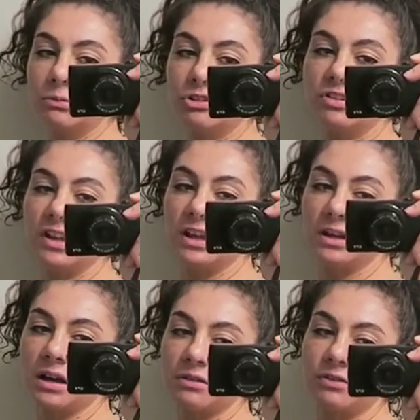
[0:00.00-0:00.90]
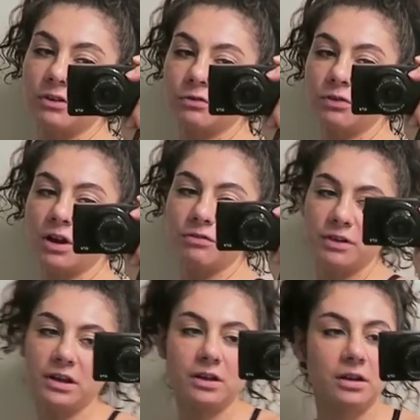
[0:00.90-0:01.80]
I'm just saying I feel
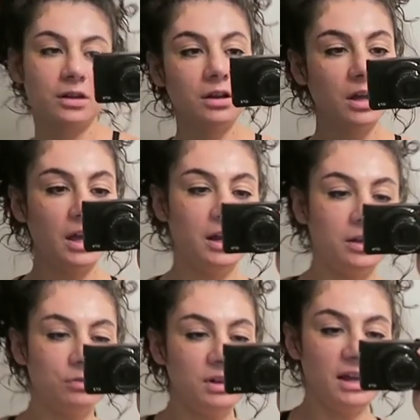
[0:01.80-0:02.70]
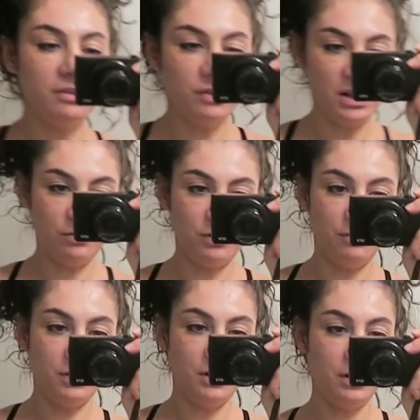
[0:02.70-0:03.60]
fluffy. And I don't like feeling
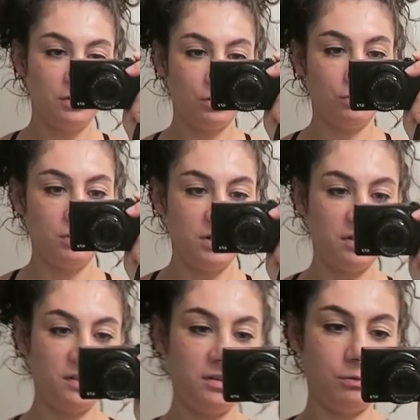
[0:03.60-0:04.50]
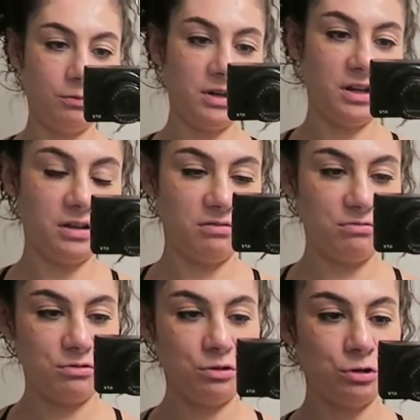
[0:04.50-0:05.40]
fluffy. So this is when I
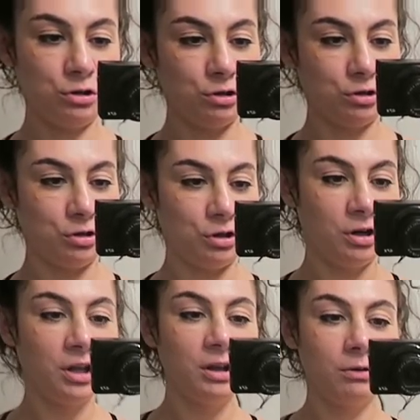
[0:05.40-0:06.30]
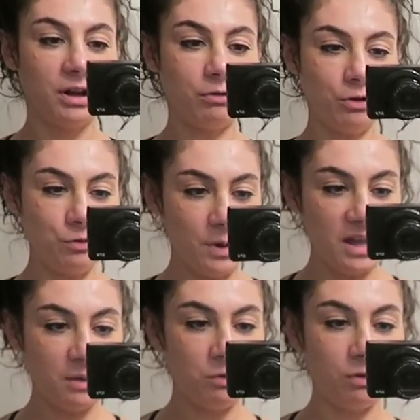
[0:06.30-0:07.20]
crunch my
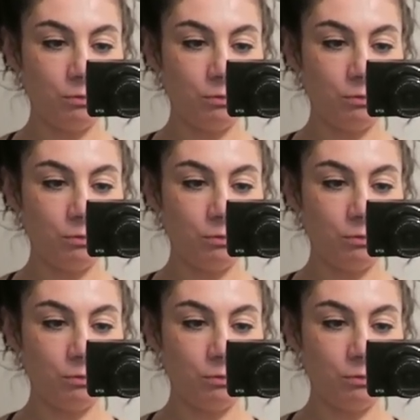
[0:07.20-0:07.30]
abs,